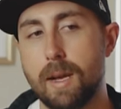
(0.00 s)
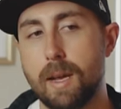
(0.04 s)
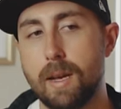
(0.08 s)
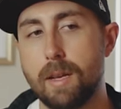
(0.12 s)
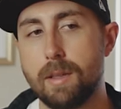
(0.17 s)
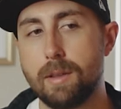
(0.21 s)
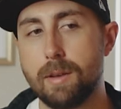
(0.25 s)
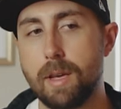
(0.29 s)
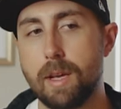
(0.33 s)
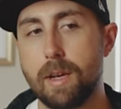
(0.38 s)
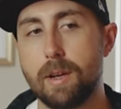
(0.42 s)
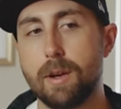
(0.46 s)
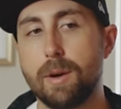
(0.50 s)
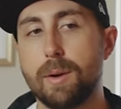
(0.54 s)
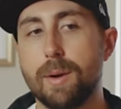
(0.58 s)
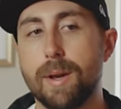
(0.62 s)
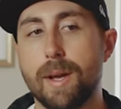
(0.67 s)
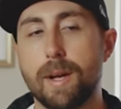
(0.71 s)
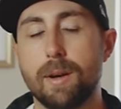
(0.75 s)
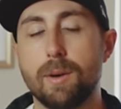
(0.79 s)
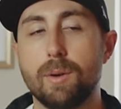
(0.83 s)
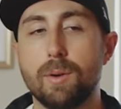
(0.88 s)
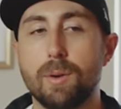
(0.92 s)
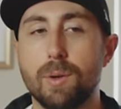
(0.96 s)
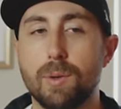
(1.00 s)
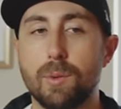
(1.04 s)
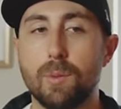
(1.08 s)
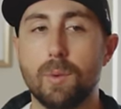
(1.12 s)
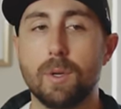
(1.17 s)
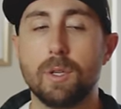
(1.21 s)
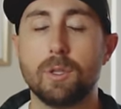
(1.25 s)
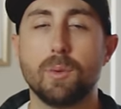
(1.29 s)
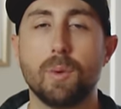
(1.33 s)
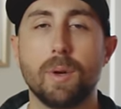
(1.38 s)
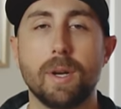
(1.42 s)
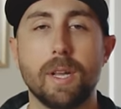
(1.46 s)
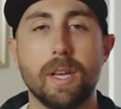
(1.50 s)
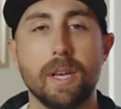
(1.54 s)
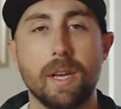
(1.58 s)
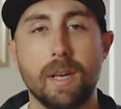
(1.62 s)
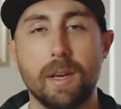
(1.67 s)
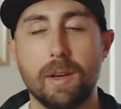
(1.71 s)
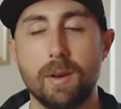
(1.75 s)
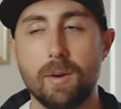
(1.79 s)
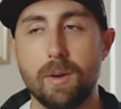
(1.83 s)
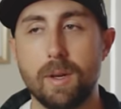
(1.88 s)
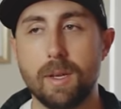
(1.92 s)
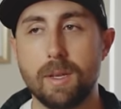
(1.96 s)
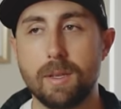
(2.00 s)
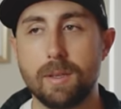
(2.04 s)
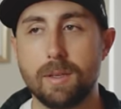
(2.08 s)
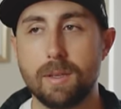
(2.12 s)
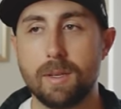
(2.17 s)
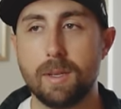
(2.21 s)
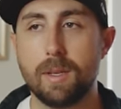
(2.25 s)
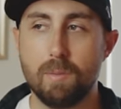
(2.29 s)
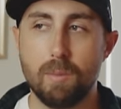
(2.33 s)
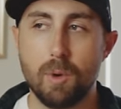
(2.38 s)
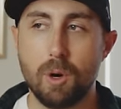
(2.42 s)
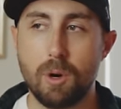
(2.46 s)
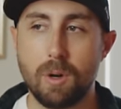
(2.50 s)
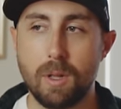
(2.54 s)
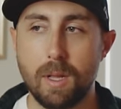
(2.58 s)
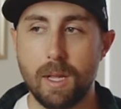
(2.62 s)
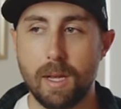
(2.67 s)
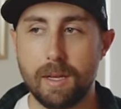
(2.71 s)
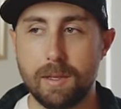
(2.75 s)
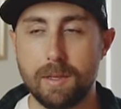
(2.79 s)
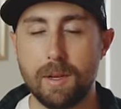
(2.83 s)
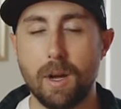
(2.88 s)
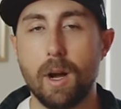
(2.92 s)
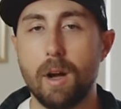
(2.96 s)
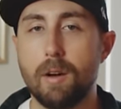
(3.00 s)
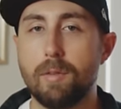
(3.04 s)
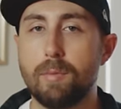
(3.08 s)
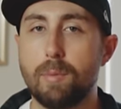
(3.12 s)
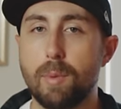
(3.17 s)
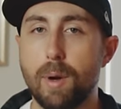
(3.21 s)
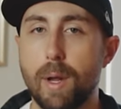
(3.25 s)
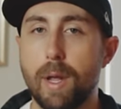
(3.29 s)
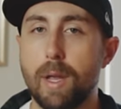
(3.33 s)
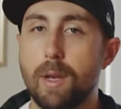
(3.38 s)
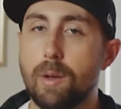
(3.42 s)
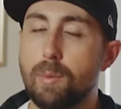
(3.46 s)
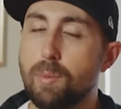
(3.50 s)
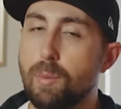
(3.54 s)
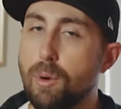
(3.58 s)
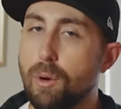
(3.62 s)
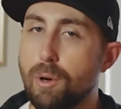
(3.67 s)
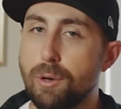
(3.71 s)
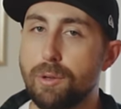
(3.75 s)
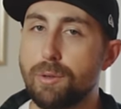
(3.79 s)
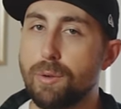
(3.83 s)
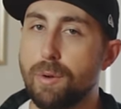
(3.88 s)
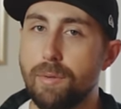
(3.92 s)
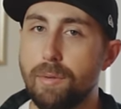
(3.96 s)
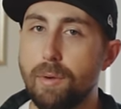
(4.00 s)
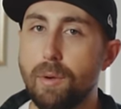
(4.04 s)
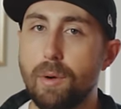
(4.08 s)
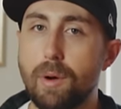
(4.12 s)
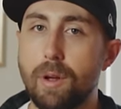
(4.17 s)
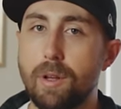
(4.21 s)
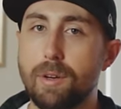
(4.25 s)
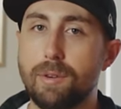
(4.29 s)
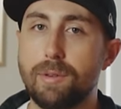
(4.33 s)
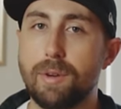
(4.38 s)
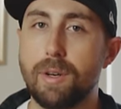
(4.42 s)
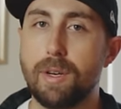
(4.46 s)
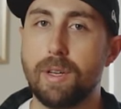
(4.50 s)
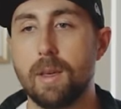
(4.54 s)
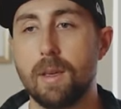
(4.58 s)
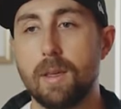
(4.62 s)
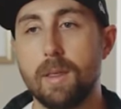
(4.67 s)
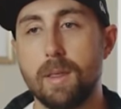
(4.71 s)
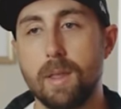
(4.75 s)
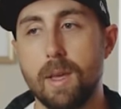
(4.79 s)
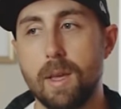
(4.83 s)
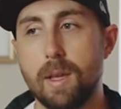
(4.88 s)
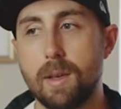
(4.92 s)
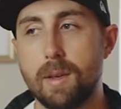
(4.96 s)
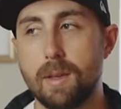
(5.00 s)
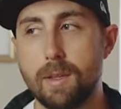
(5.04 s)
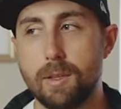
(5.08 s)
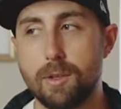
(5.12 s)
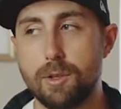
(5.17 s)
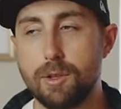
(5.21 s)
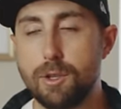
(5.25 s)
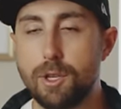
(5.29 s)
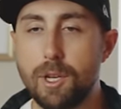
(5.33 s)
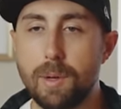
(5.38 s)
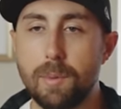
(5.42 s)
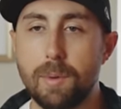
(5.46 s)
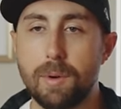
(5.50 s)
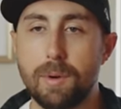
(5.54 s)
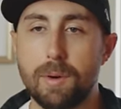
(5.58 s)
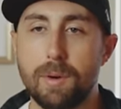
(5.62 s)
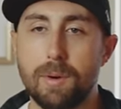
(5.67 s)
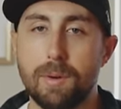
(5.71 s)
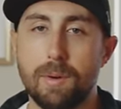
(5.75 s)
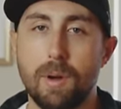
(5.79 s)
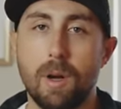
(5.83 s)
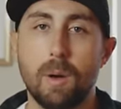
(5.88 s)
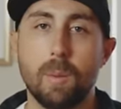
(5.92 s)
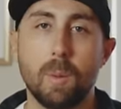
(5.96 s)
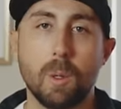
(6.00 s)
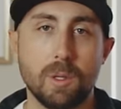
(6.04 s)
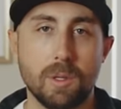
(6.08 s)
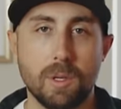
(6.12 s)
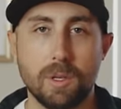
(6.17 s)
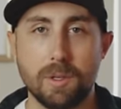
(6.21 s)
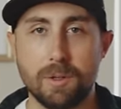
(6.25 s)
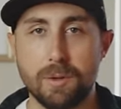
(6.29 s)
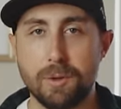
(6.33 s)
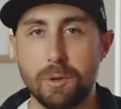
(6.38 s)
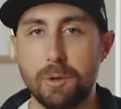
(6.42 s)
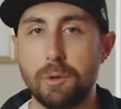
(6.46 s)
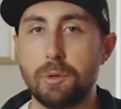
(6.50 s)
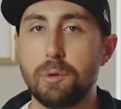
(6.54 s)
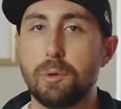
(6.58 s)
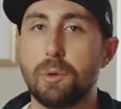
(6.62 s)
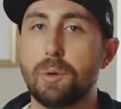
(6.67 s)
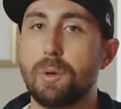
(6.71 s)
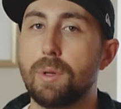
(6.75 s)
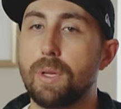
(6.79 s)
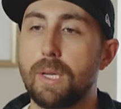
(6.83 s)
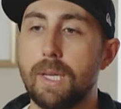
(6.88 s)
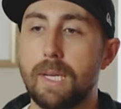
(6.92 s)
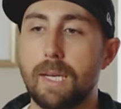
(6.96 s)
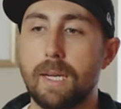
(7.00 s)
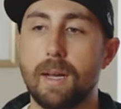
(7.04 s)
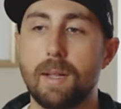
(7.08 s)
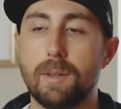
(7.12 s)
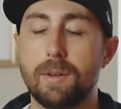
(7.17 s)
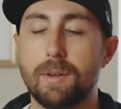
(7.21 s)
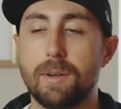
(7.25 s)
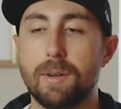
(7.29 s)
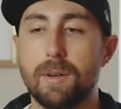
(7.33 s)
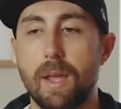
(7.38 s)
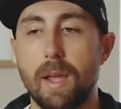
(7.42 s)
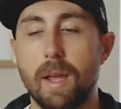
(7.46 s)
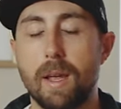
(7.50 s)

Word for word: kind of look at Kodak Gold 120 now as more or less off-brand Portra 400 in that it's cheaper, almost as neutral in color,